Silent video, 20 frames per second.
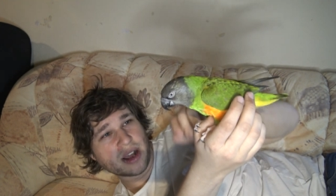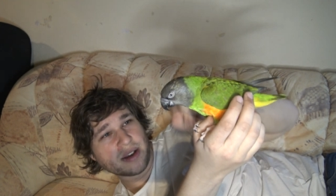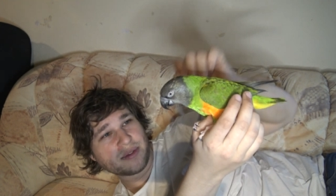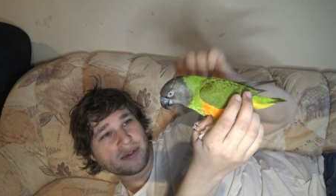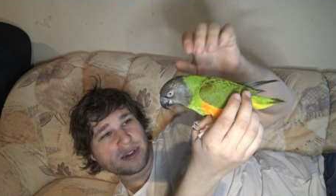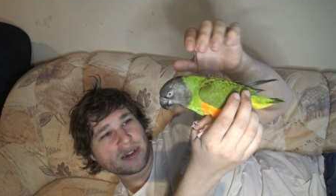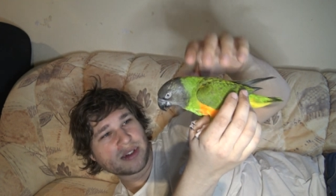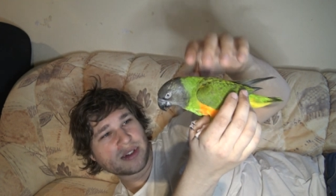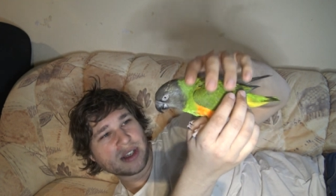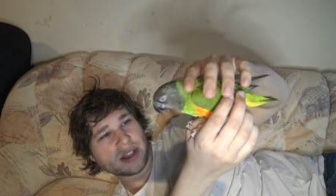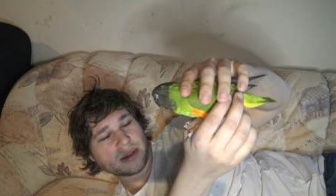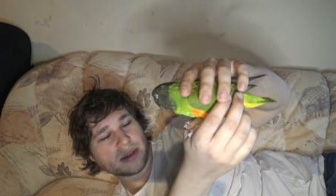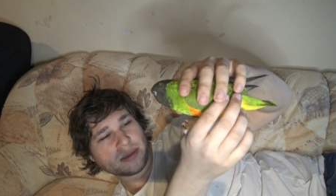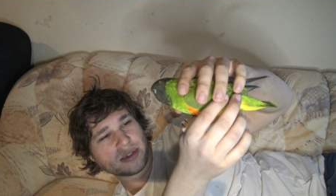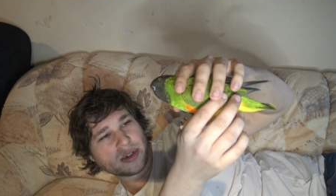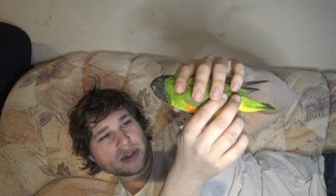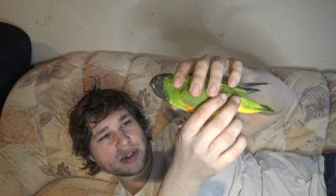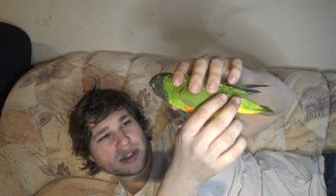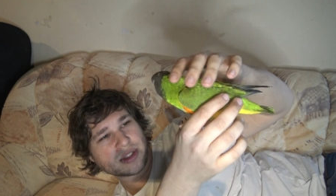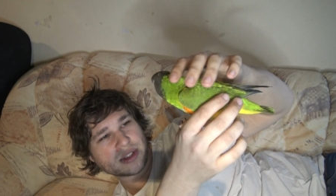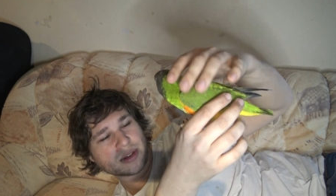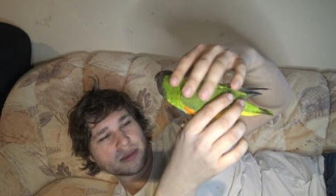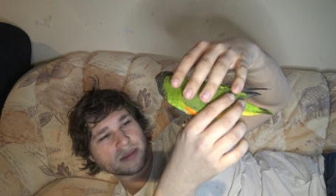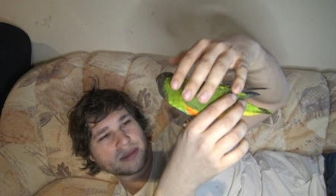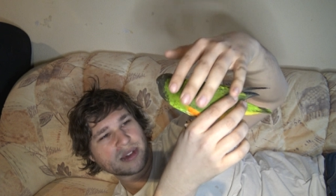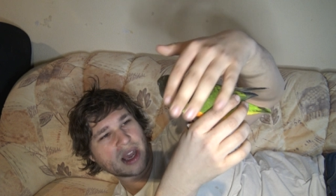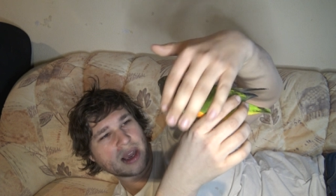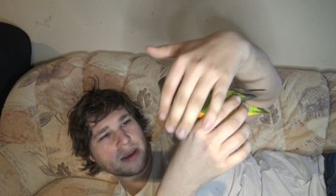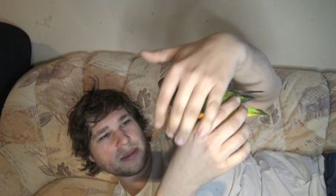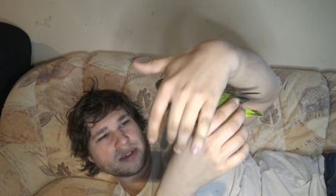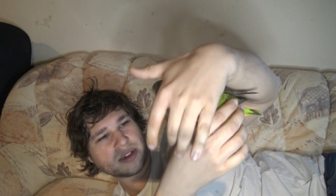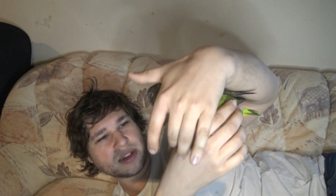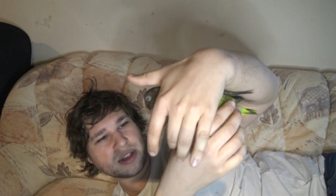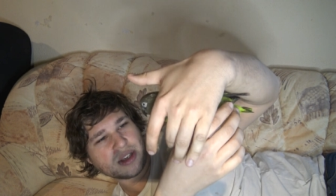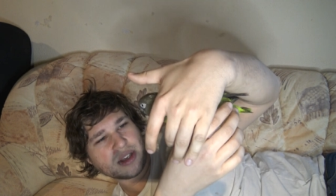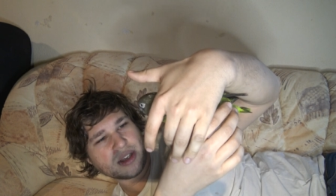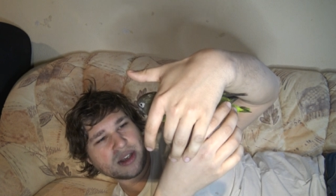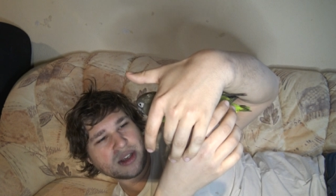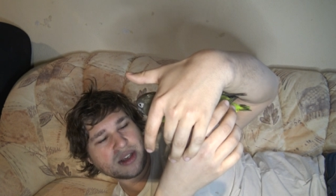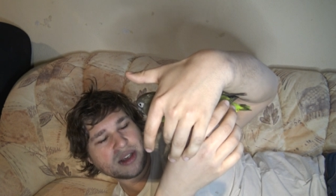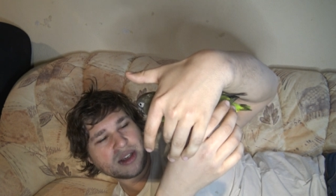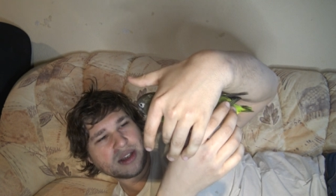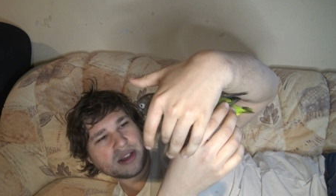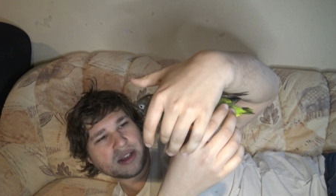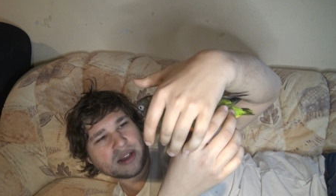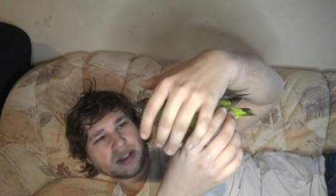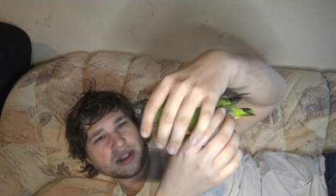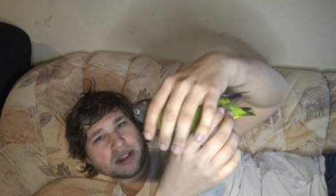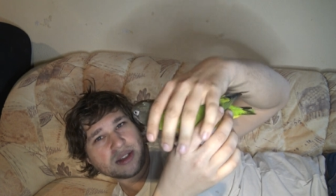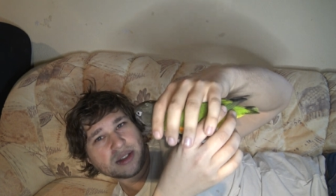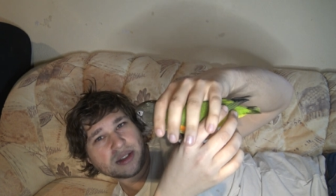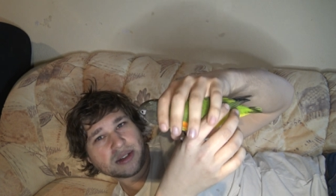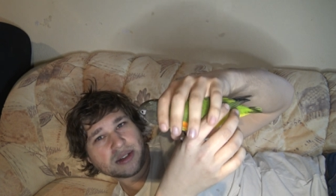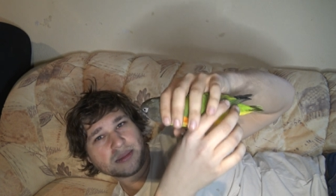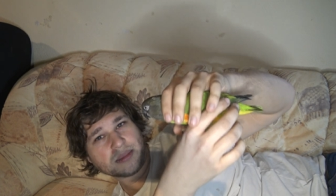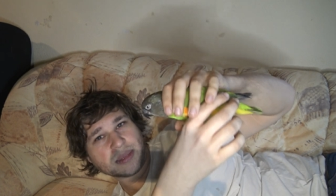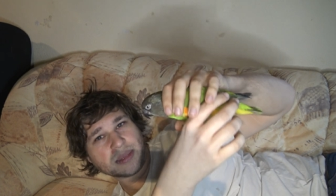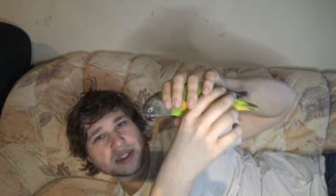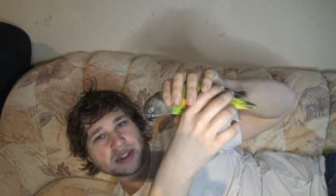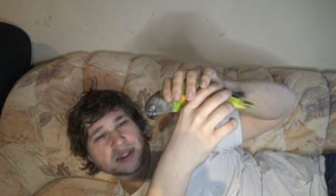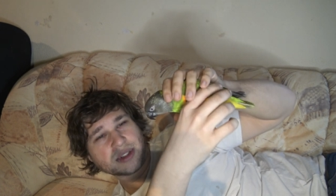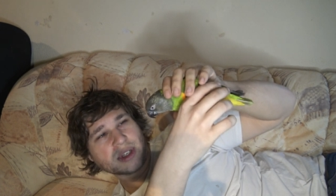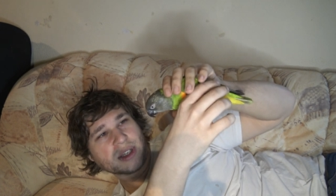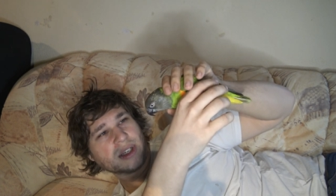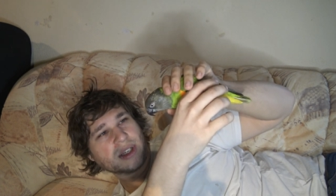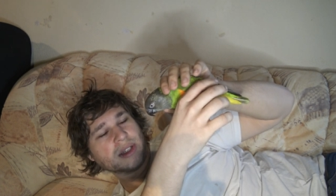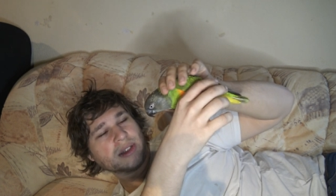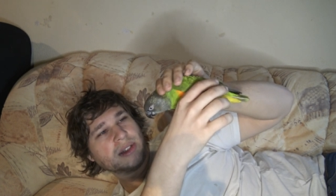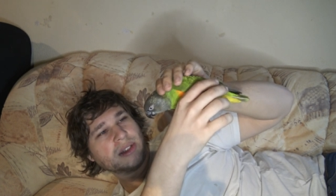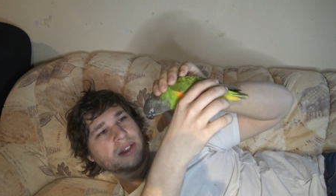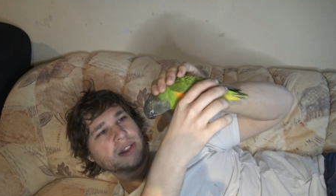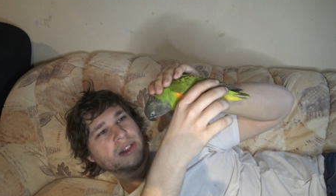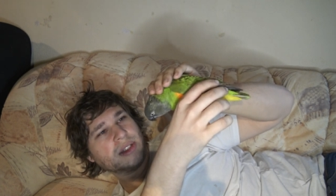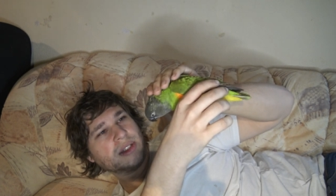I've seen him do it sometimes. But uh,